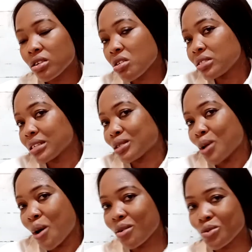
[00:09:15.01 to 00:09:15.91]
Not at
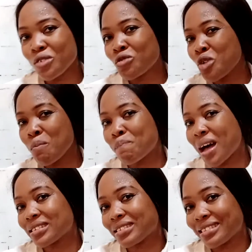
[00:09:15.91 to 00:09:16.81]
all. We've grown
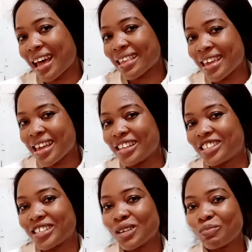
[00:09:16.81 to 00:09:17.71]
past that age.